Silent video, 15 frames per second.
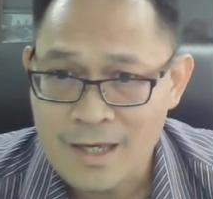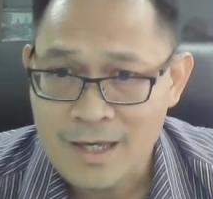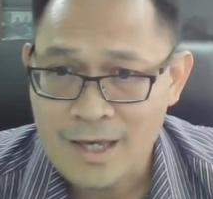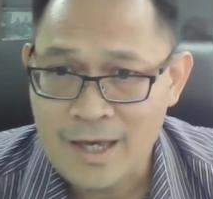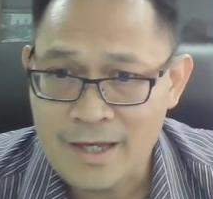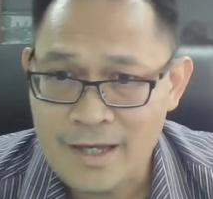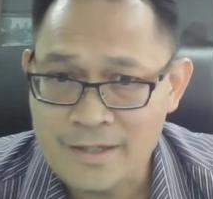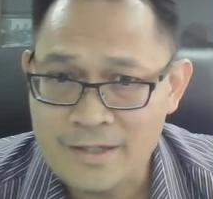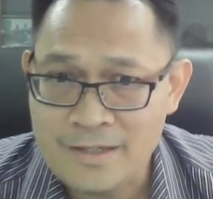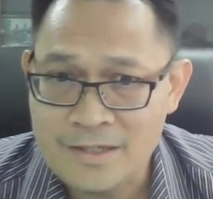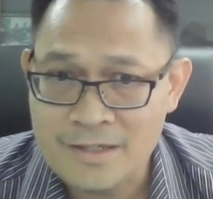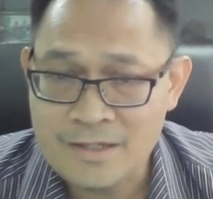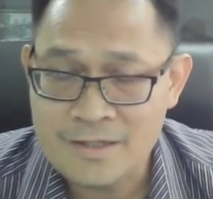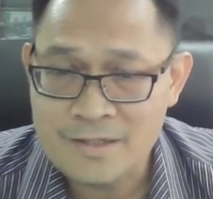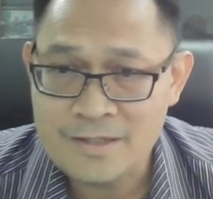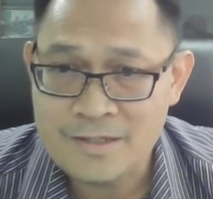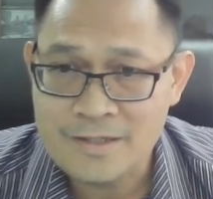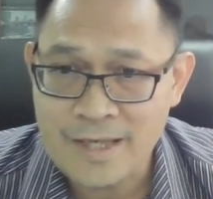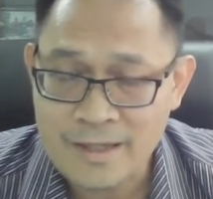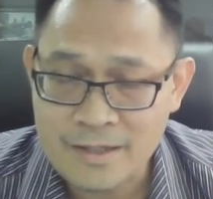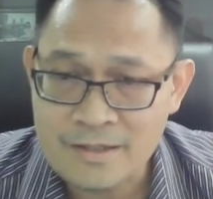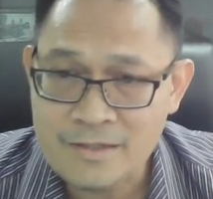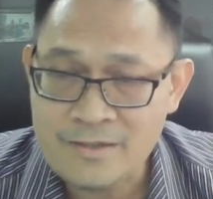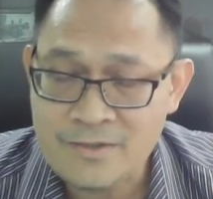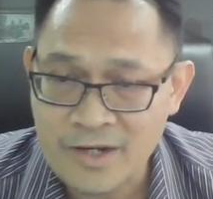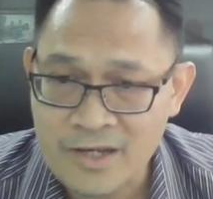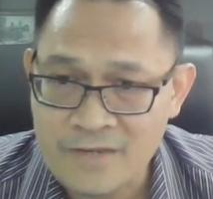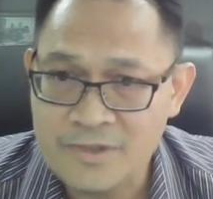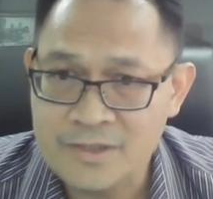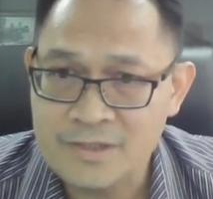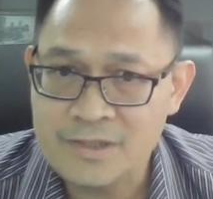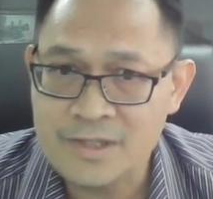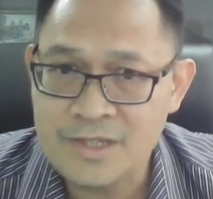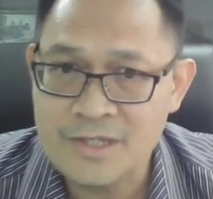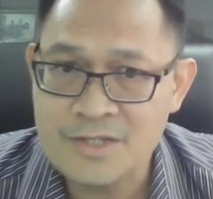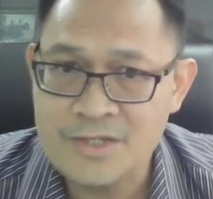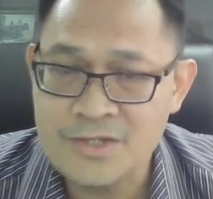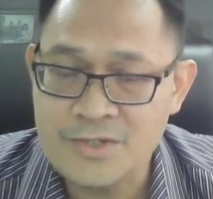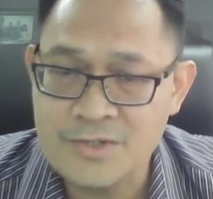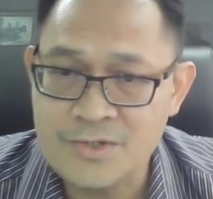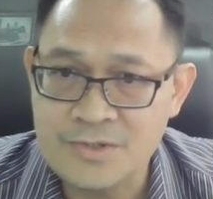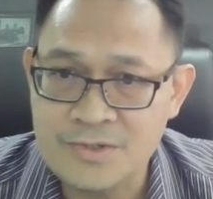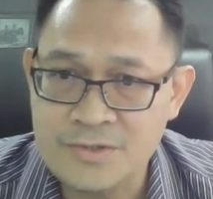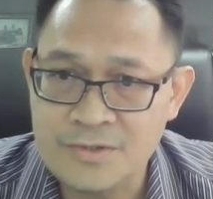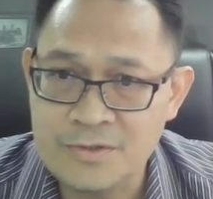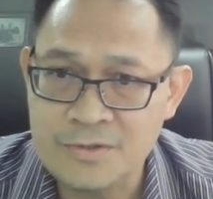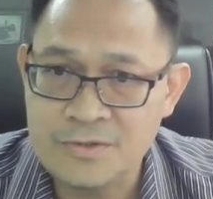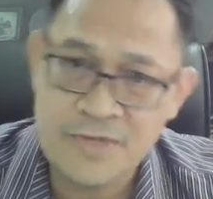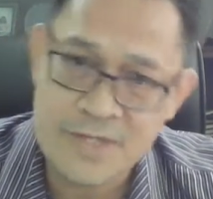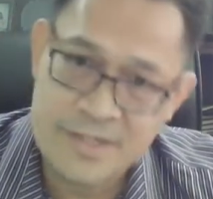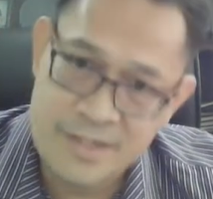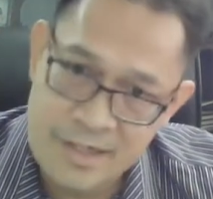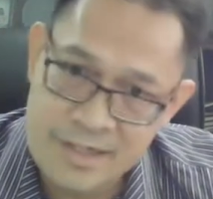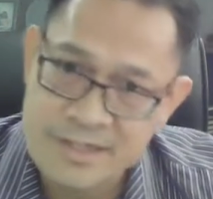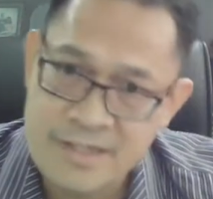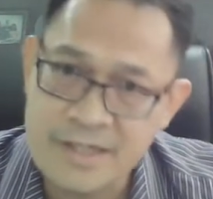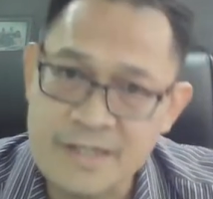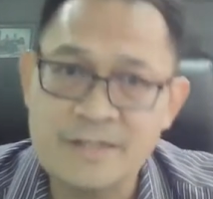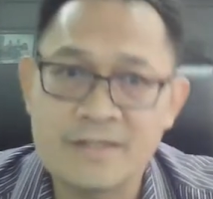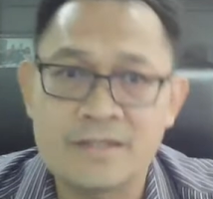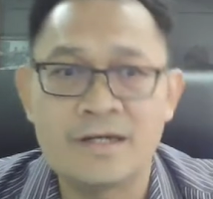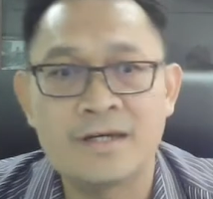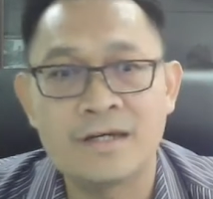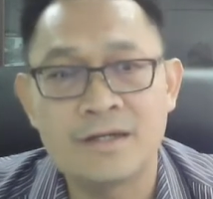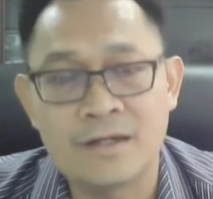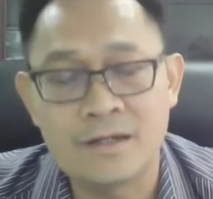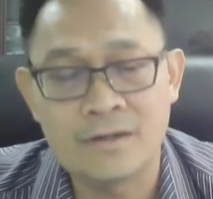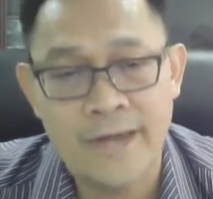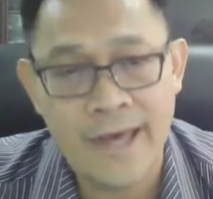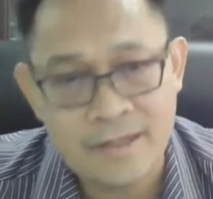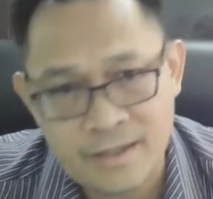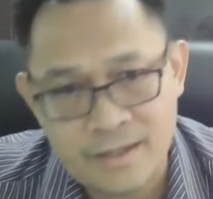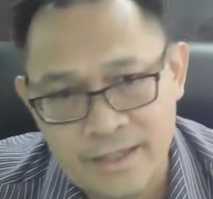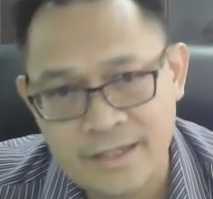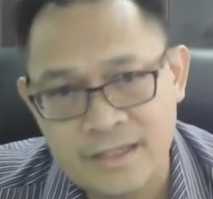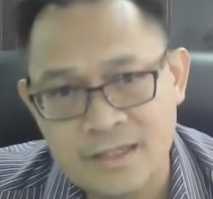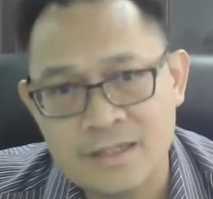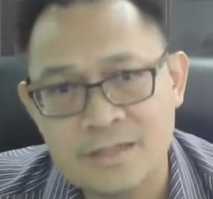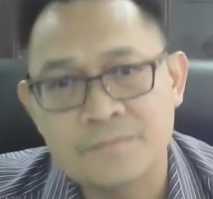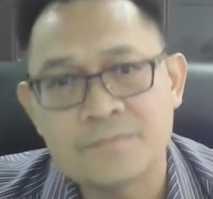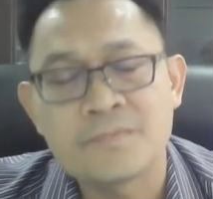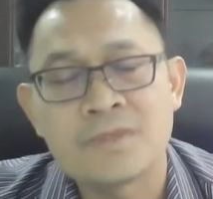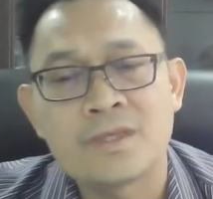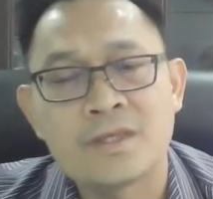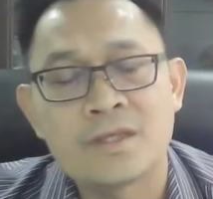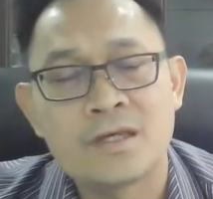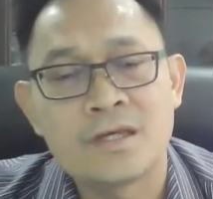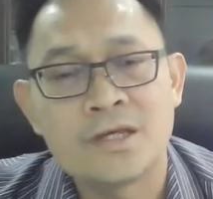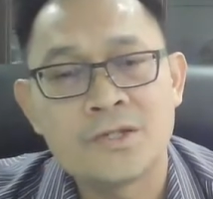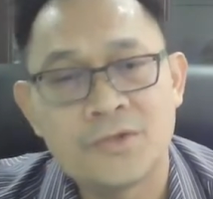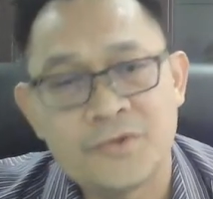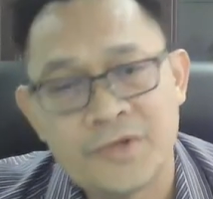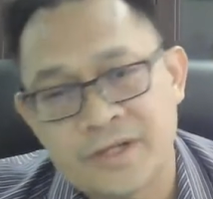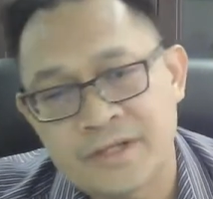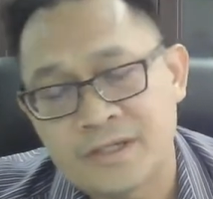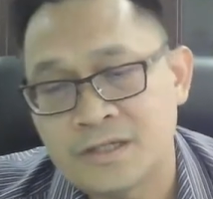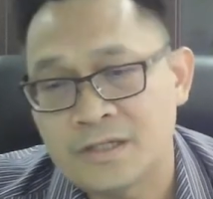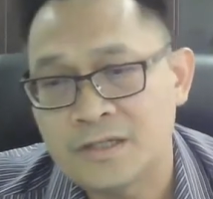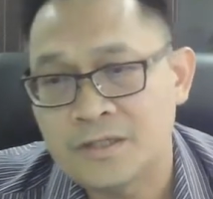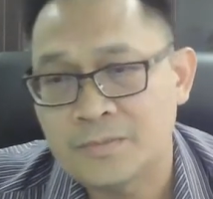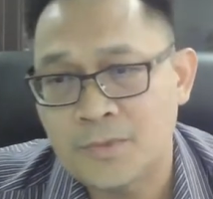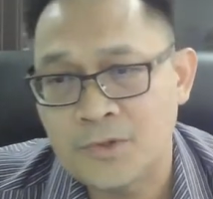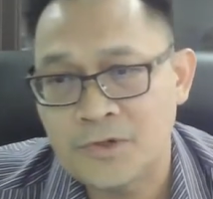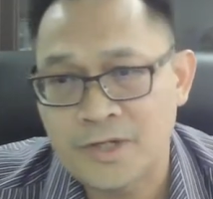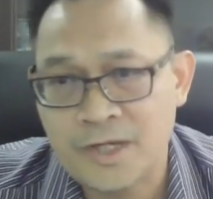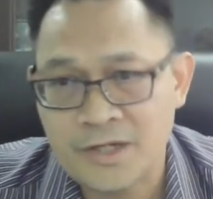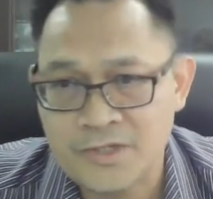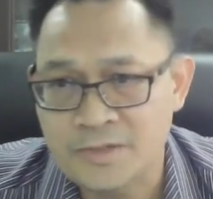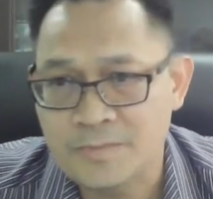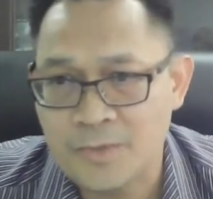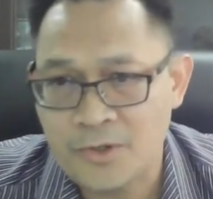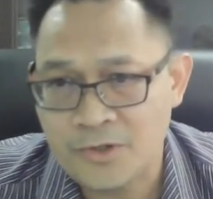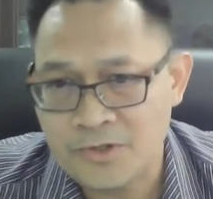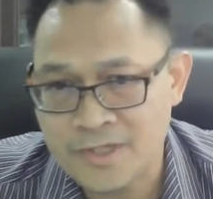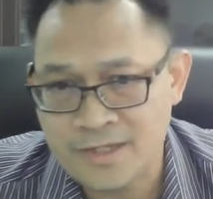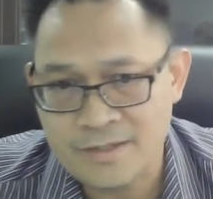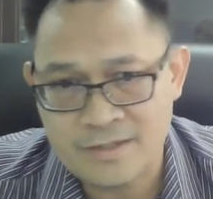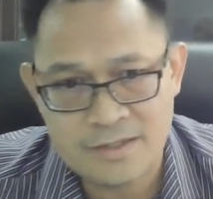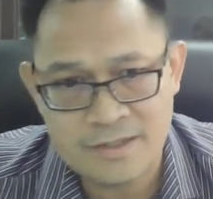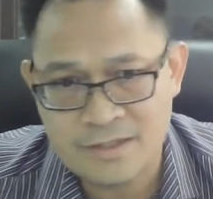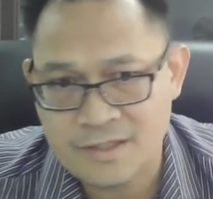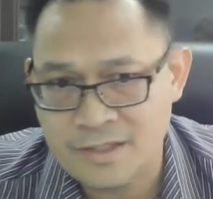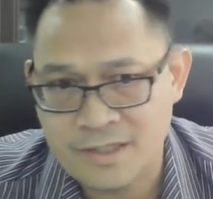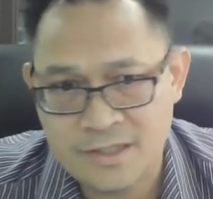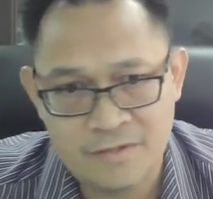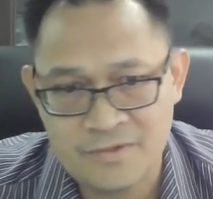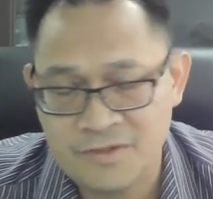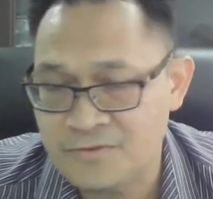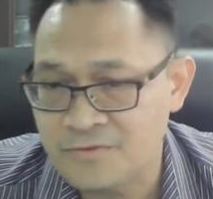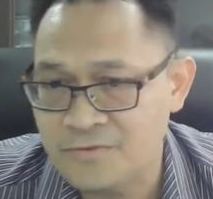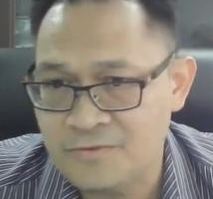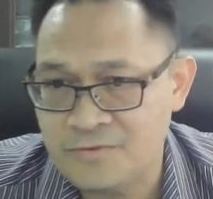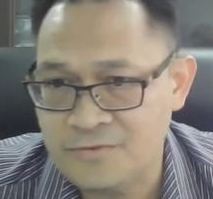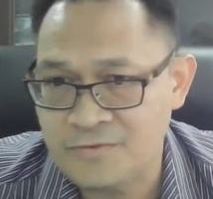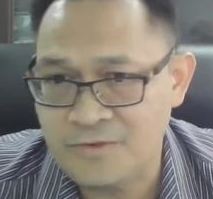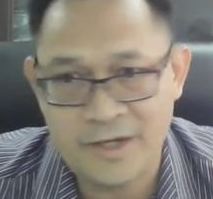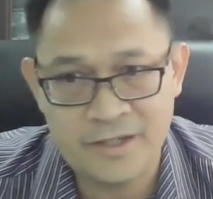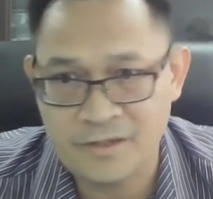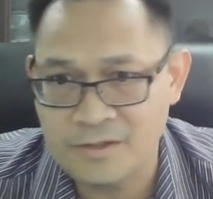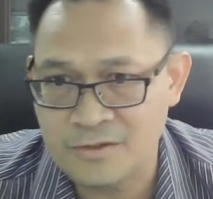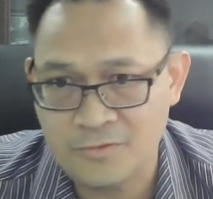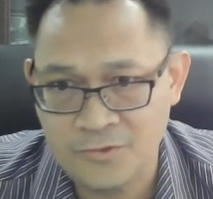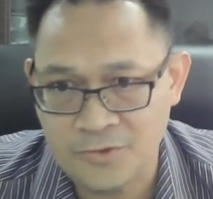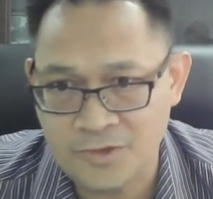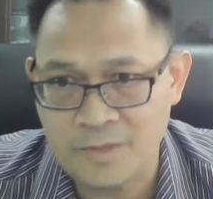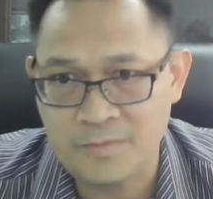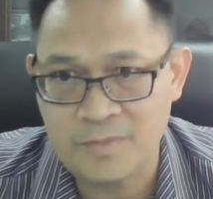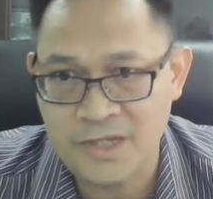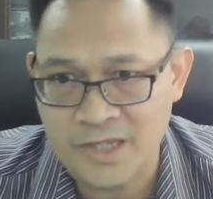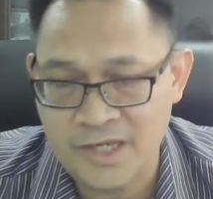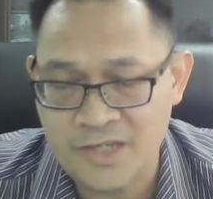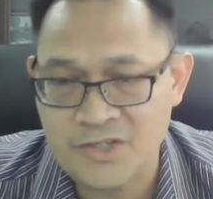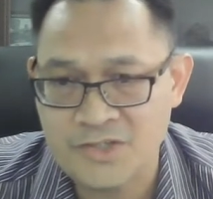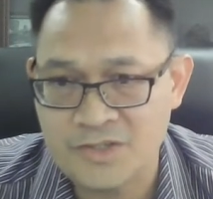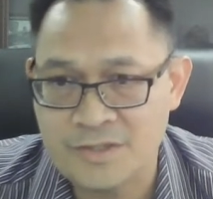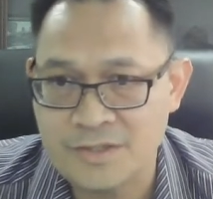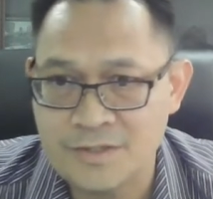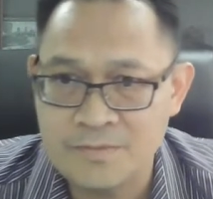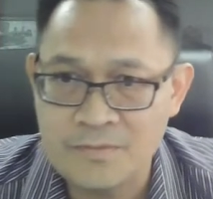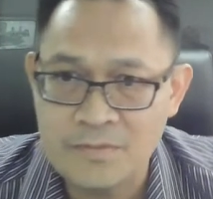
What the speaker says: And the second driver is to facilitate handling during the production processes of the final food applications.